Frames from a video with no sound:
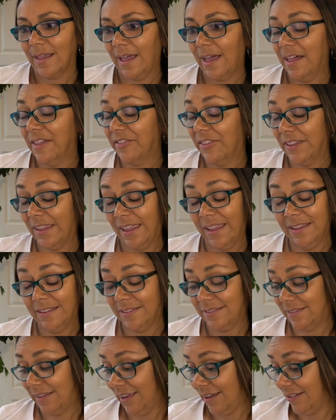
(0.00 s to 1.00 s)
I think
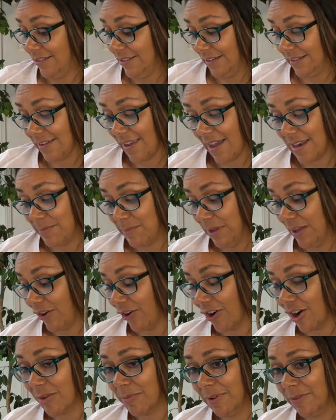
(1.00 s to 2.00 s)
hands down, it's gotta be
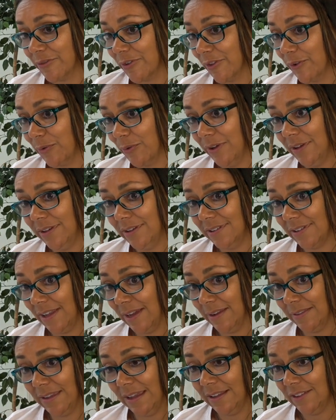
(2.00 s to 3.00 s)
Carmen for the win.
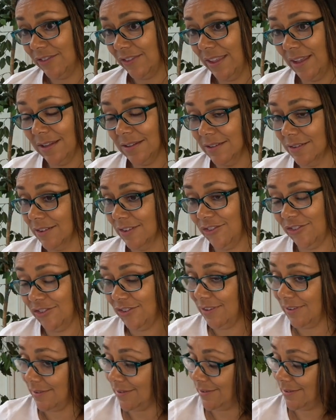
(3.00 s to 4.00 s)
Like, that look is
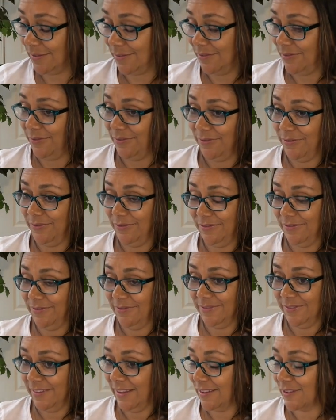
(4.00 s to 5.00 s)
just,
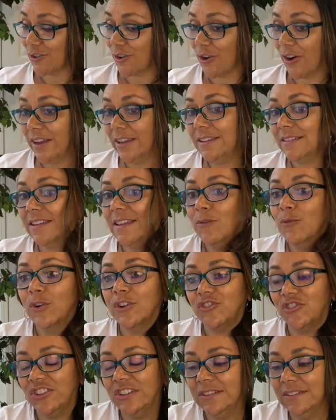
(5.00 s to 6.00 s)
that's crazy
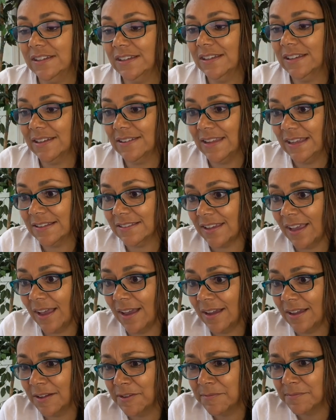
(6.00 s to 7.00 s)
what she did in that
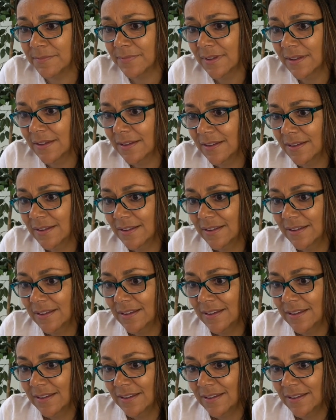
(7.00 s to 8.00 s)
time.
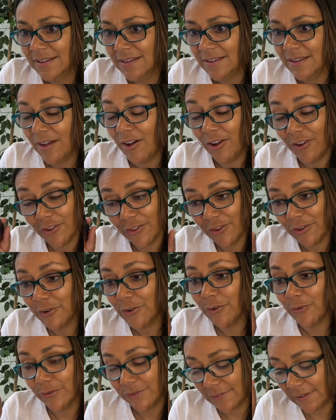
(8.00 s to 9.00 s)

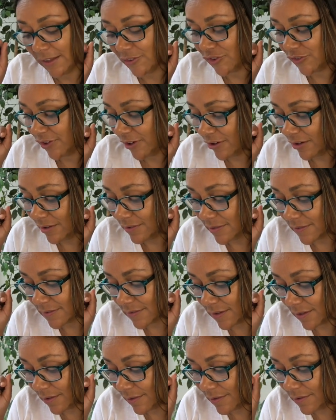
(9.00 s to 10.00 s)
Although Sagittarius
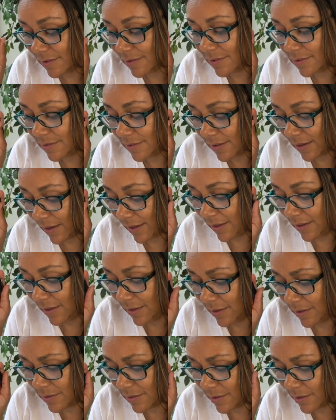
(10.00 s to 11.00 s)
looks good
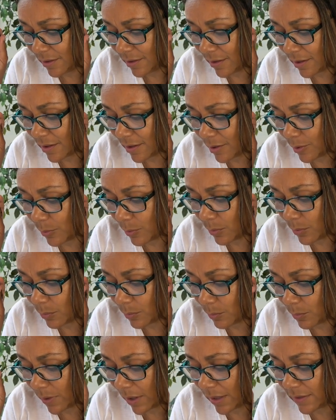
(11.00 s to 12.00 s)
and
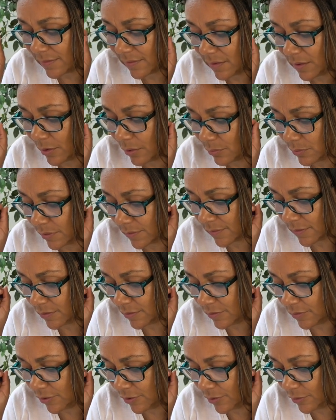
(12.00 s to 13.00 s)
Wagasio looks
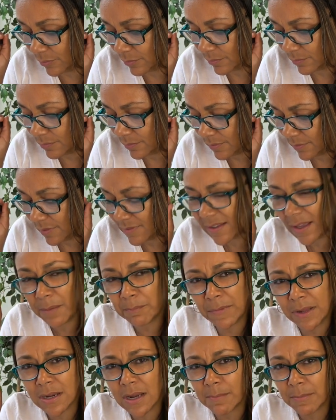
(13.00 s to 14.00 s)
good too.
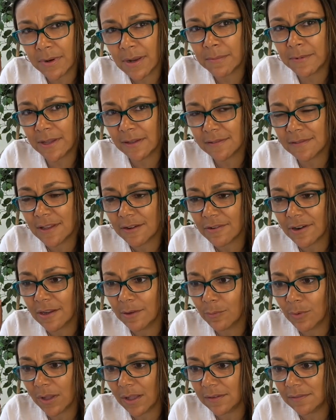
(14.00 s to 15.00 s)
Am I pronouncing that
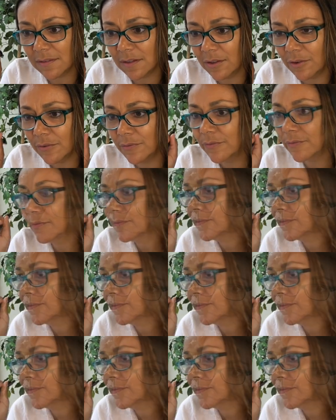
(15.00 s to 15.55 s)
right? Wagasio?